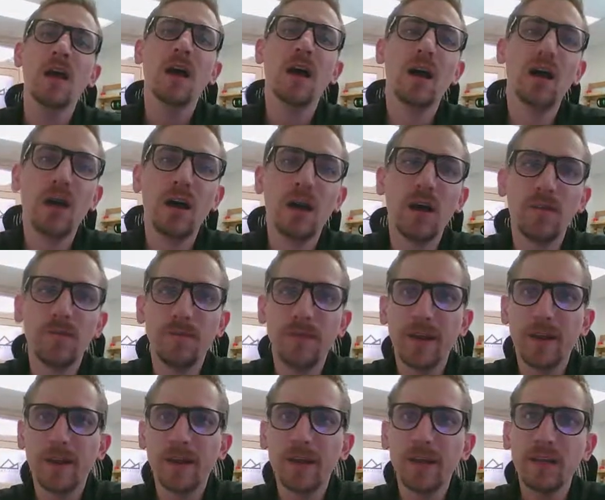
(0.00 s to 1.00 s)
A
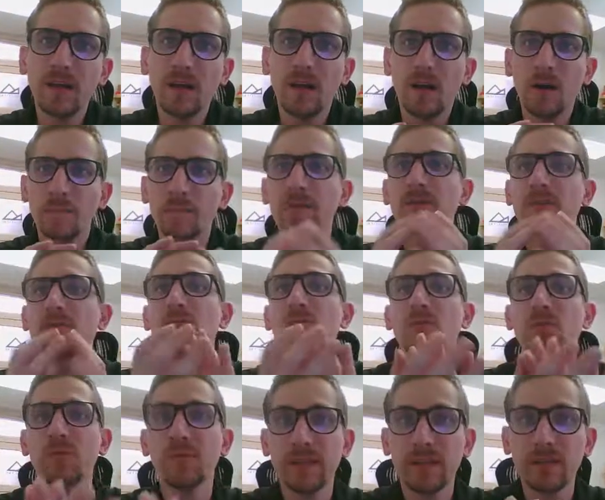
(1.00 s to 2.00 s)
very common rule
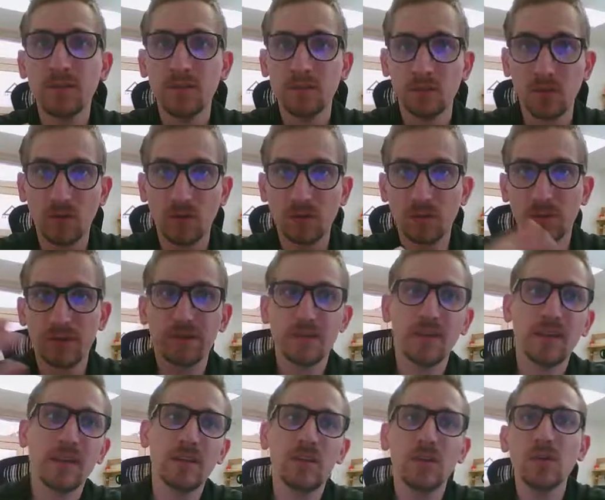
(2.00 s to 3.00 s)
within SOLIDWORKS
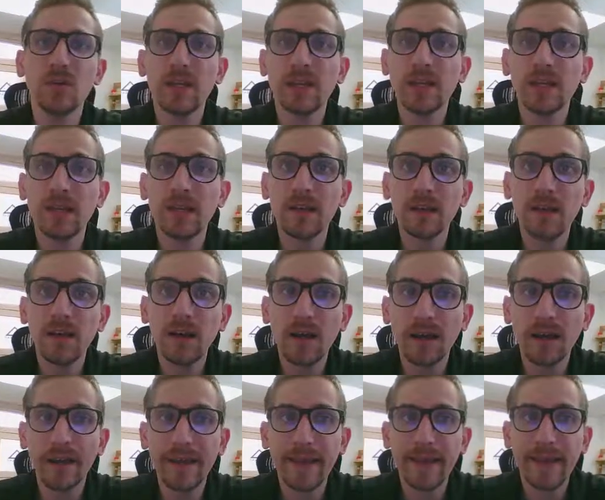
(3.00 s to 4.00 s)
is you cannot
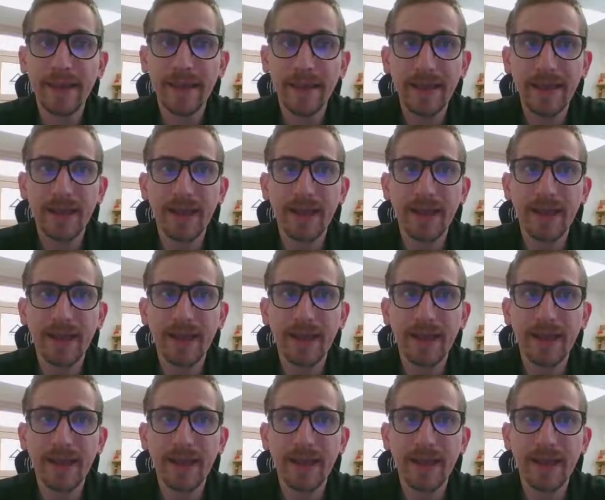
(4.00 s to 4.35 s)
have